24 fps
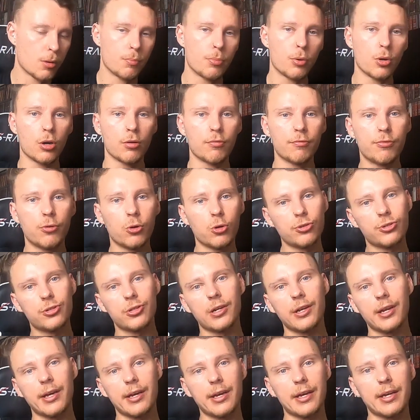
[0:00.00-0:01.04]
But
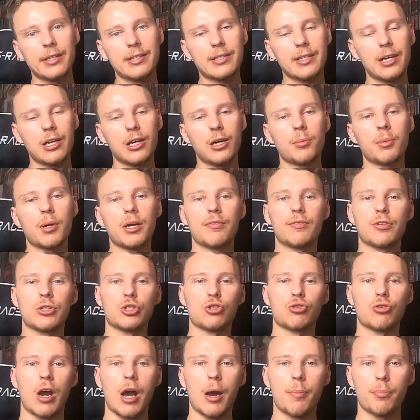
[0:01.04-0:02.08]
unfortunately, it's a little bit of a
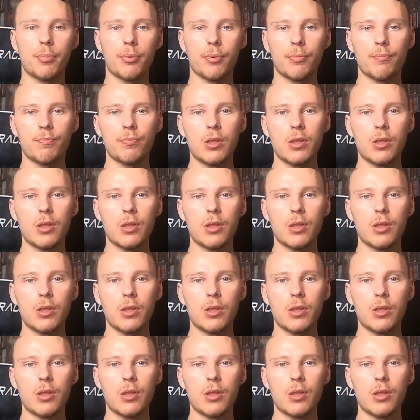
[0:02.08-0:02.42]
trap.